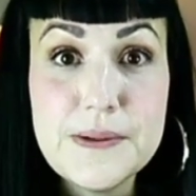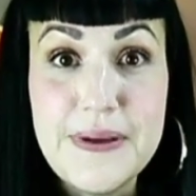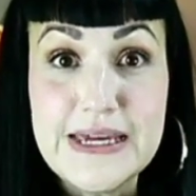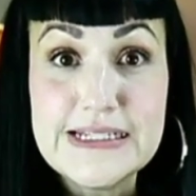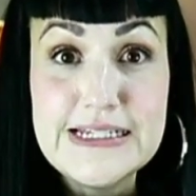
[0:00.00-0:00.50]

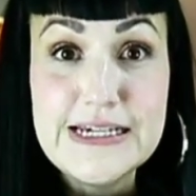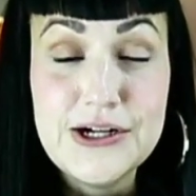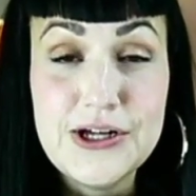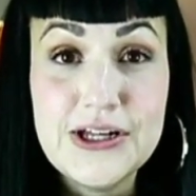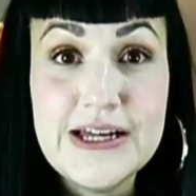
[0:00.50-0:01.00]
big
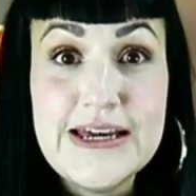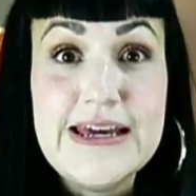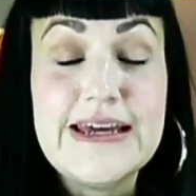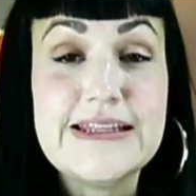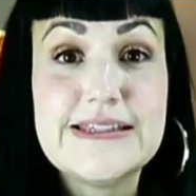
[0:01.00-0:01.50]
deal.
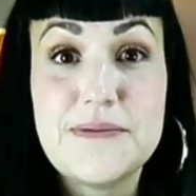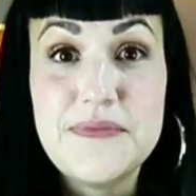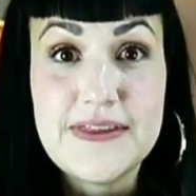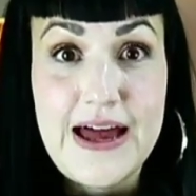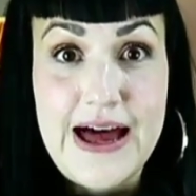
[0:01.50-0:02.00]
It's
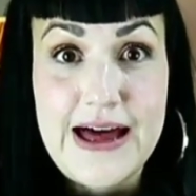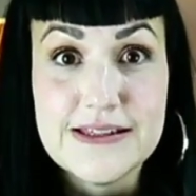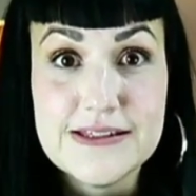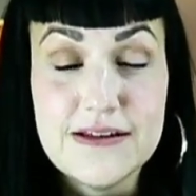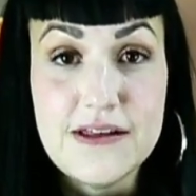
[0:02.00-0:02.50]
something that
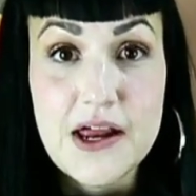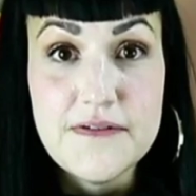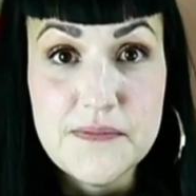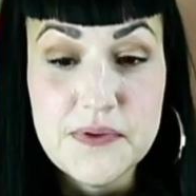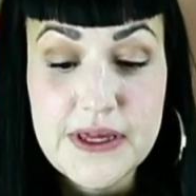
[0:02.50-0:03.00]
has a lot of
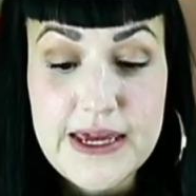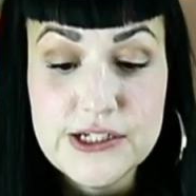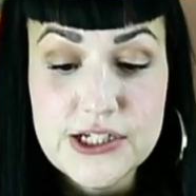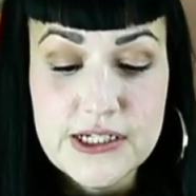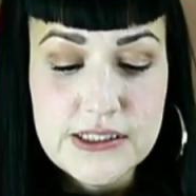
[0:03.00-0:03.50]

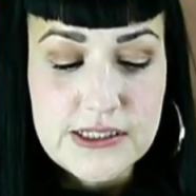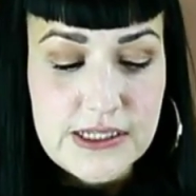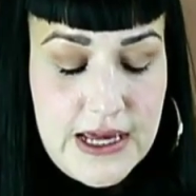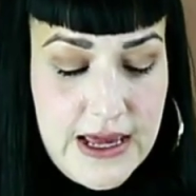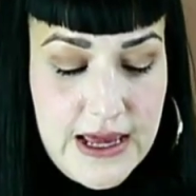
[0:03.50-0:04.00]
implications.
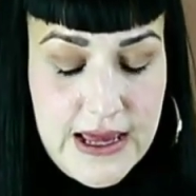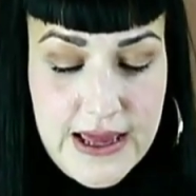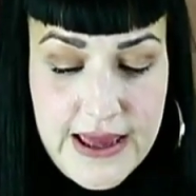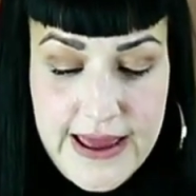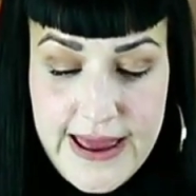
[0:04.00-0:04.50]

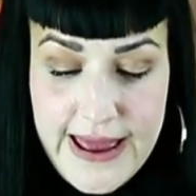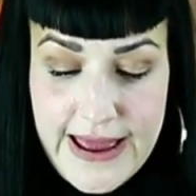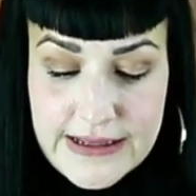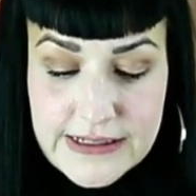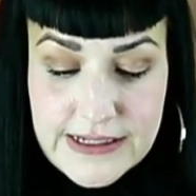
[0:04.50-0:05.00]

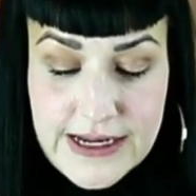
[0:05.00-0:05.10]
And